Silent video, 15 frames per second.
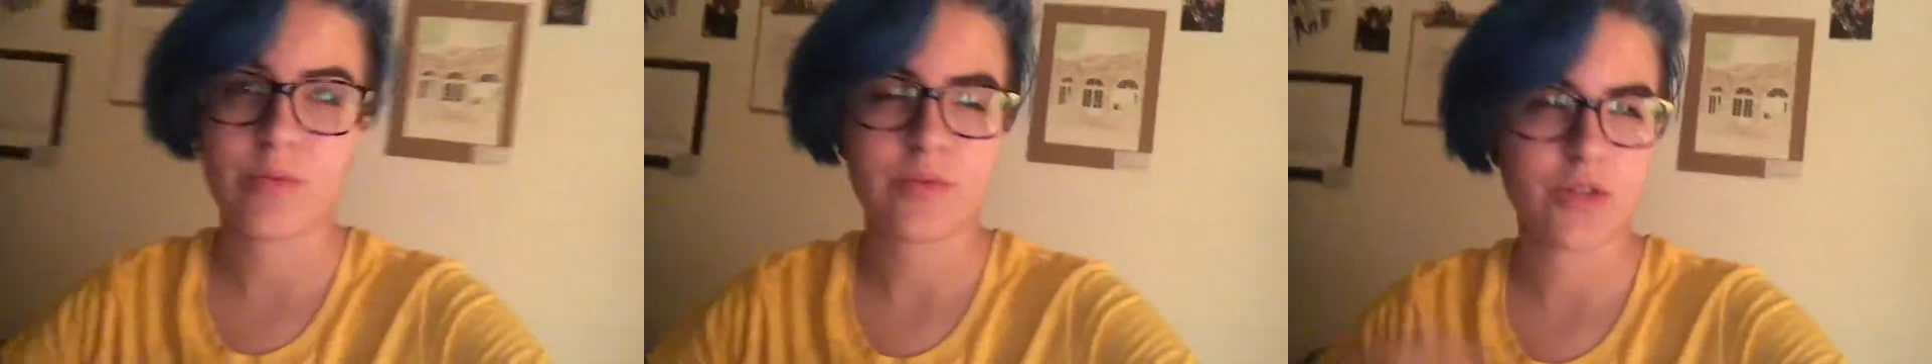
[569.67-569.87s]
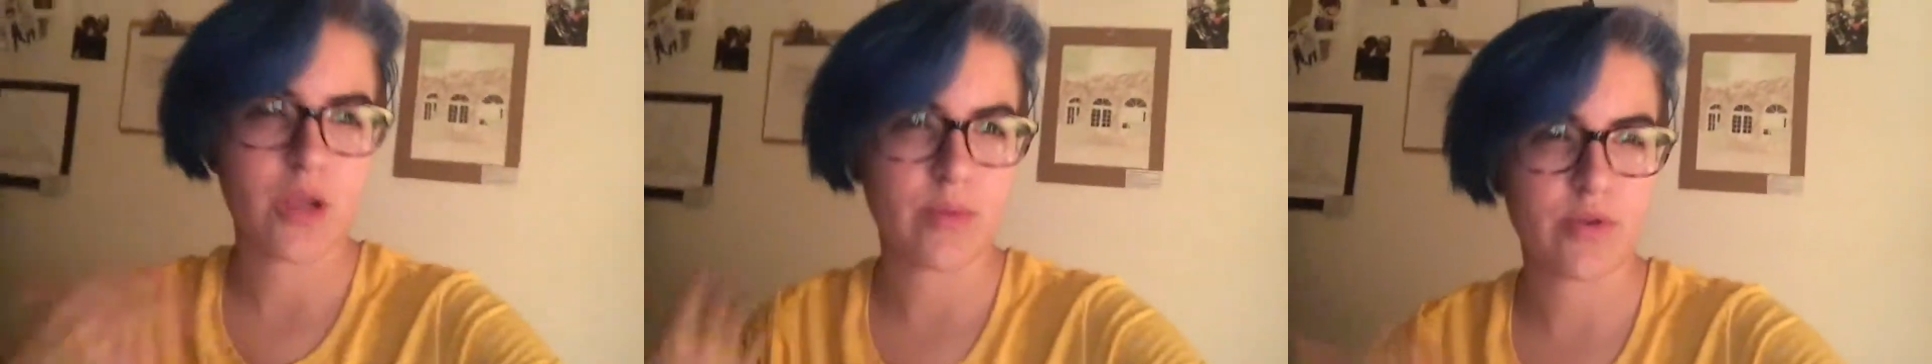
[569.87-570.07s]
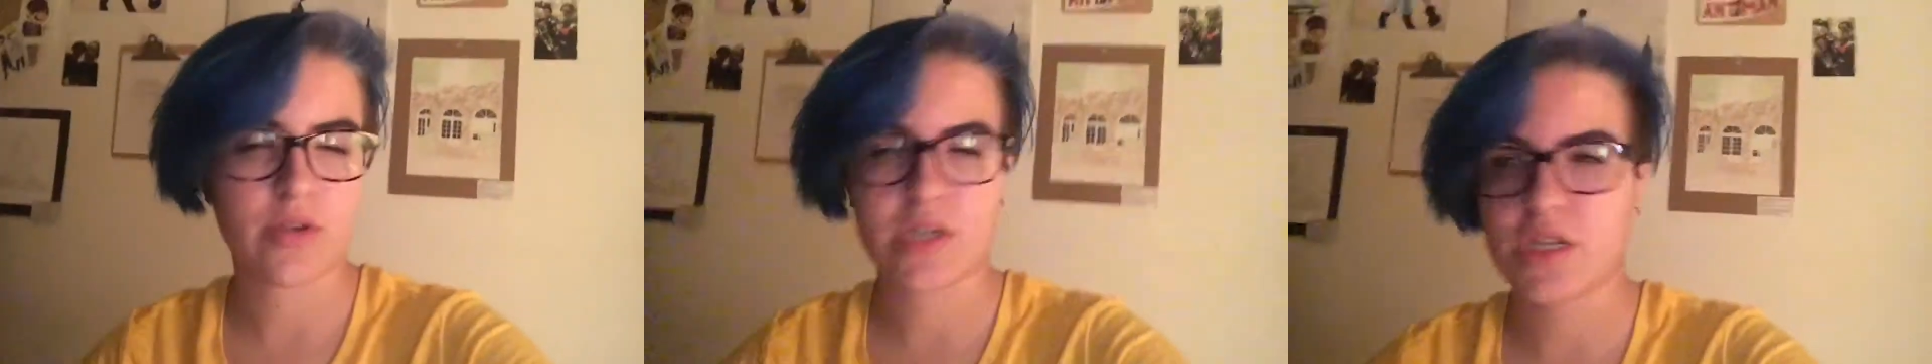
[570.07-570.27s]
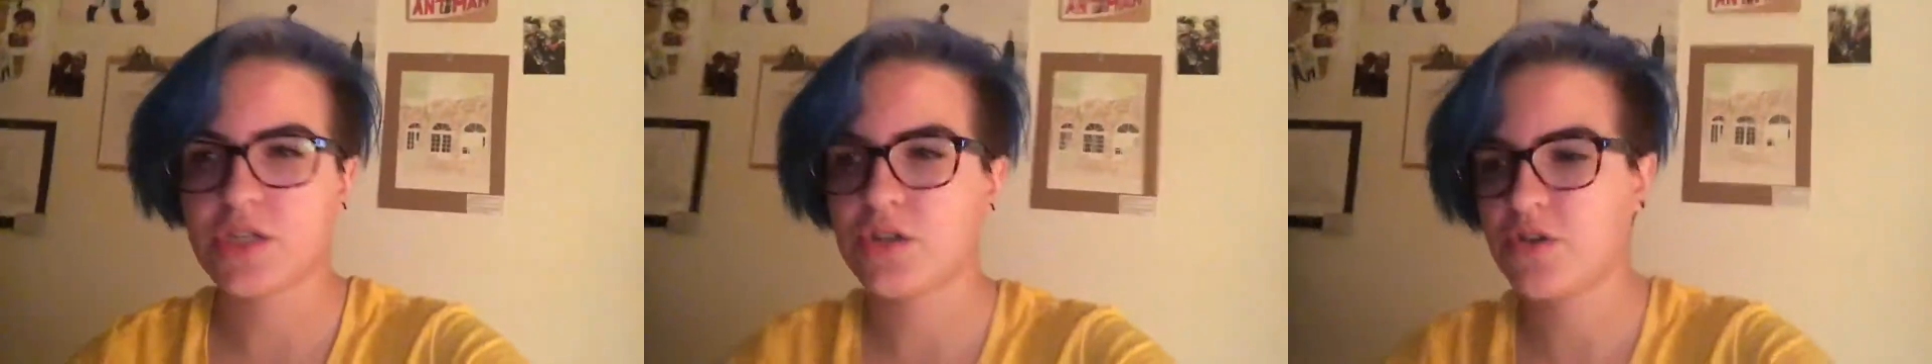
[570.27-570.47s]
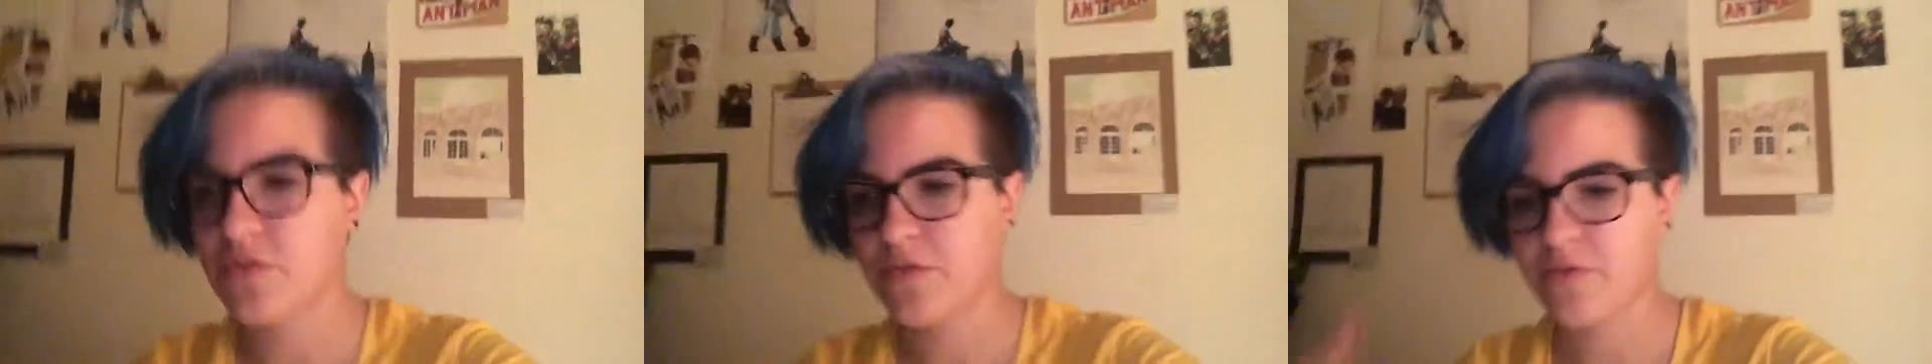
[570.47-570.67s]
shampoo,
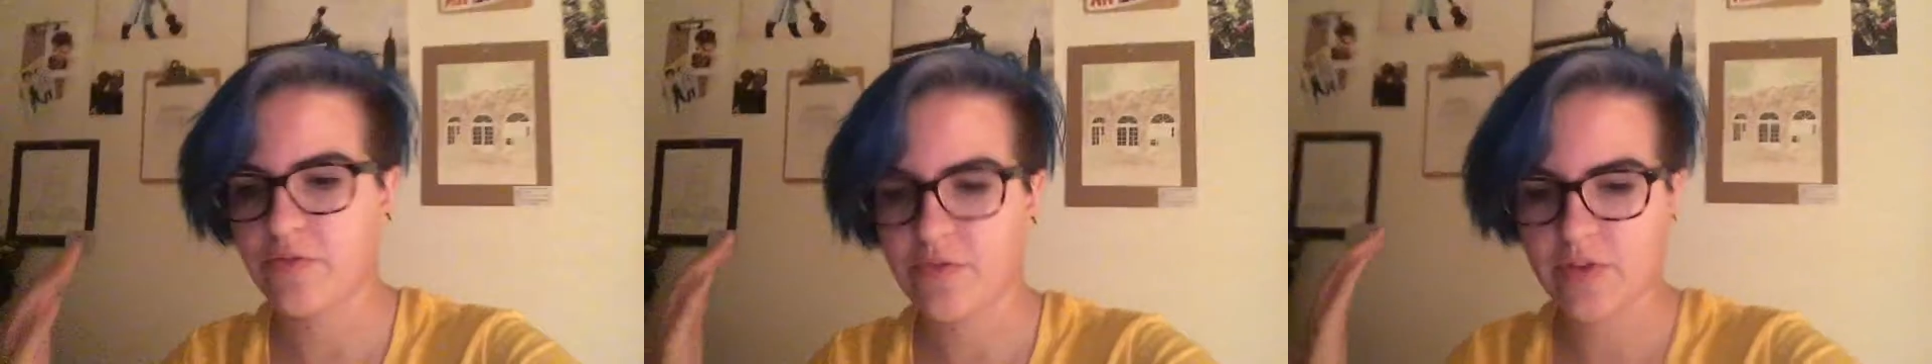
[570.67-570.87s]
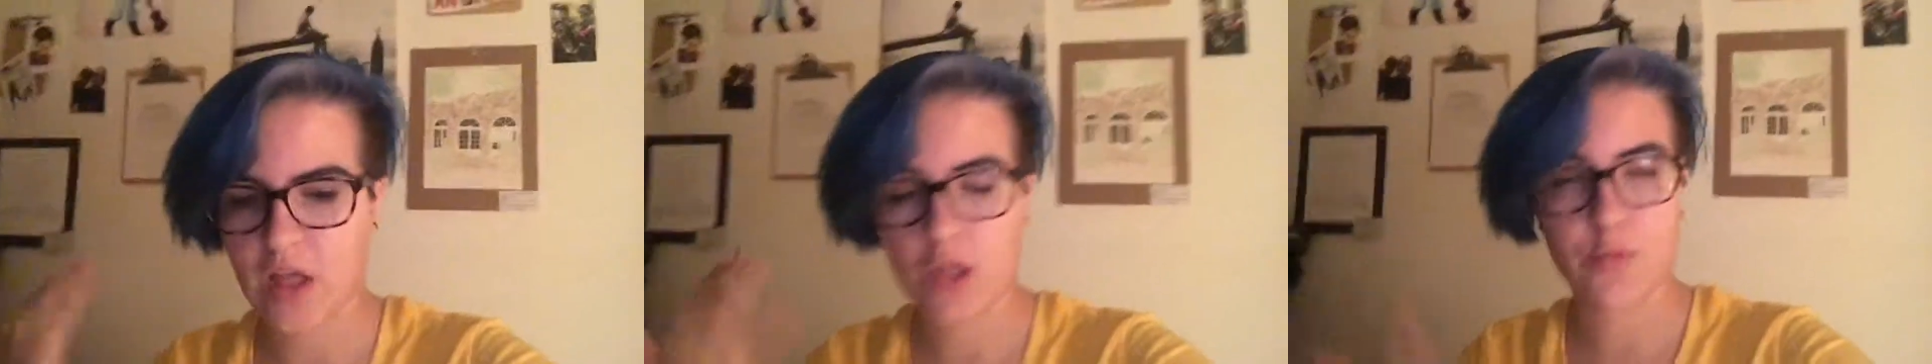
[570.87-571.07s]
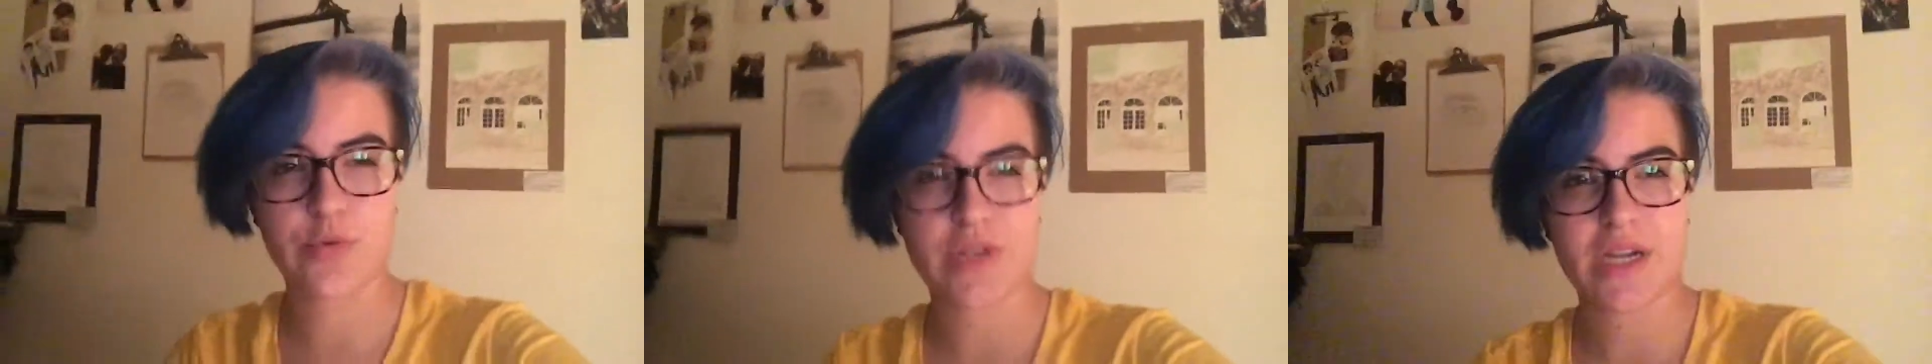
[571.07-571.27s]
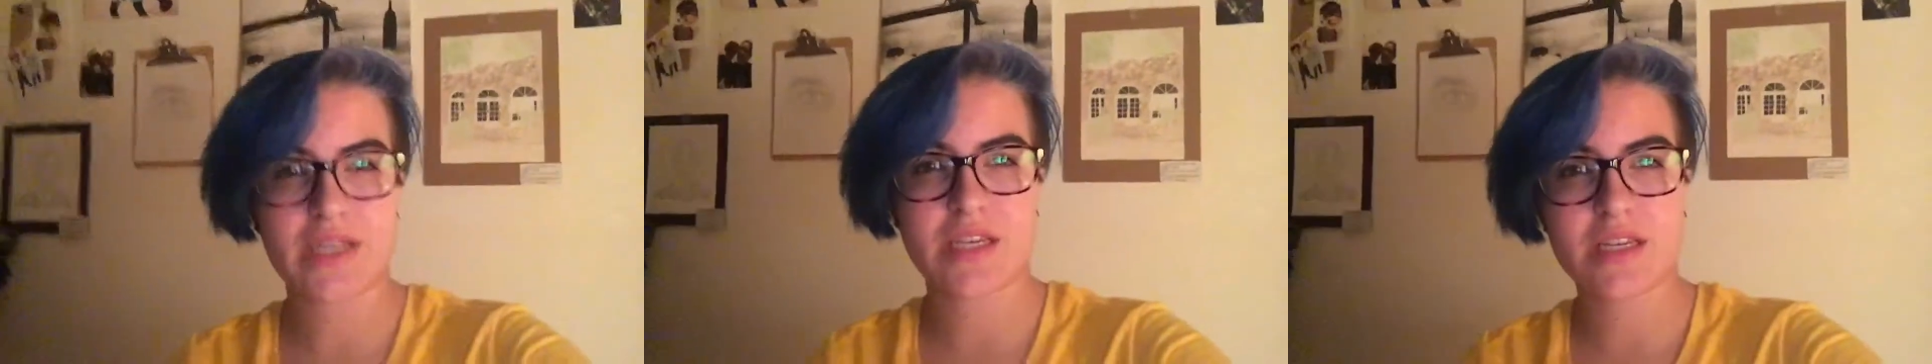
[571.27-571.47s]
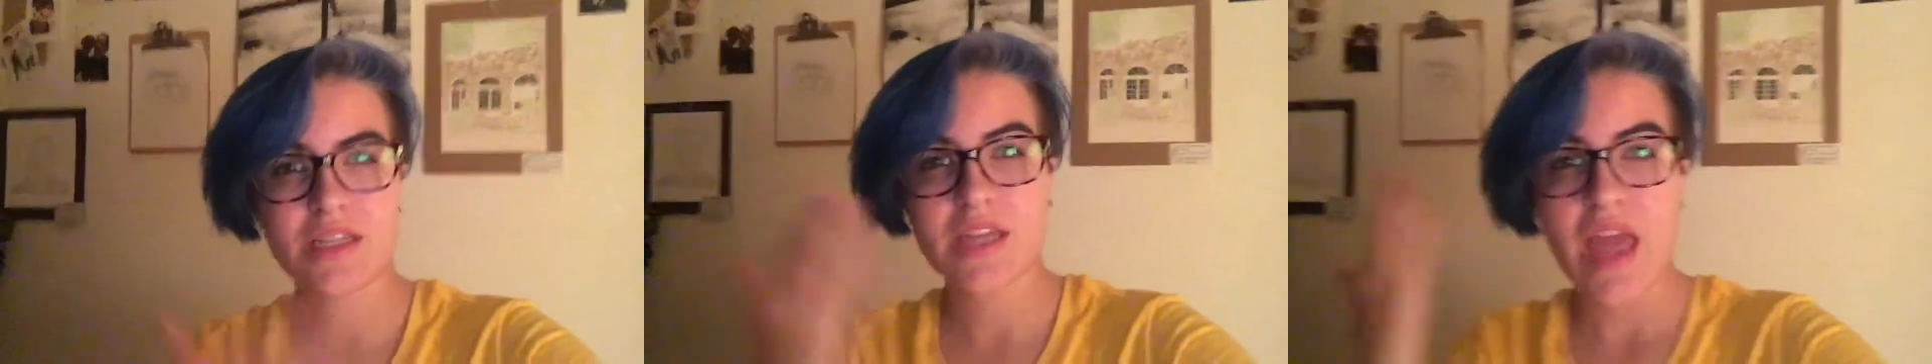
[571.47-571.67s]
conditioner, color
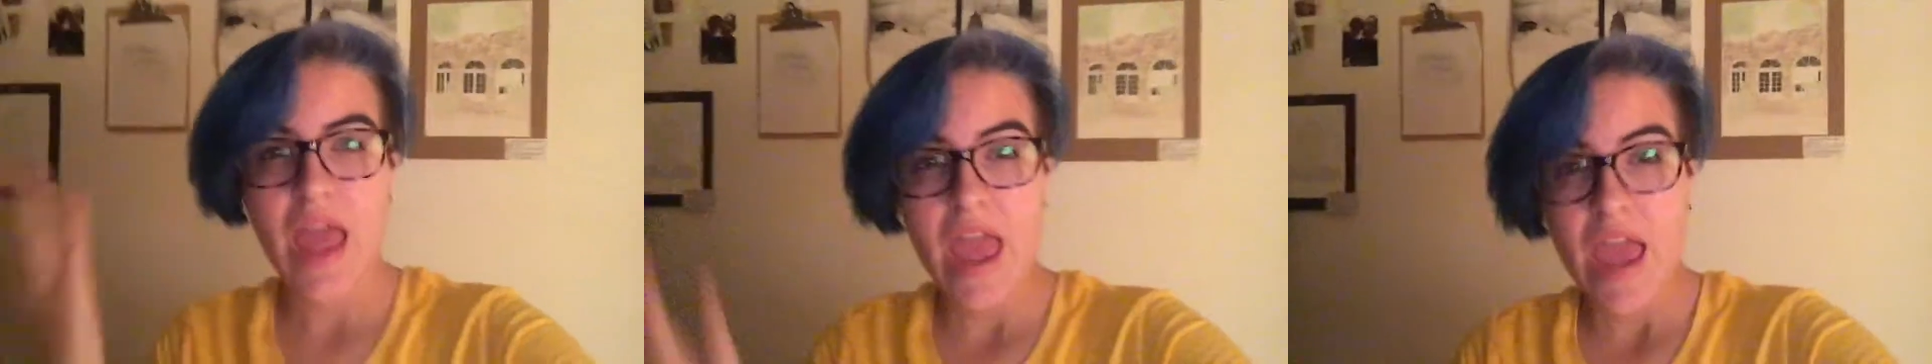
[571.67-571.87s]
protectant,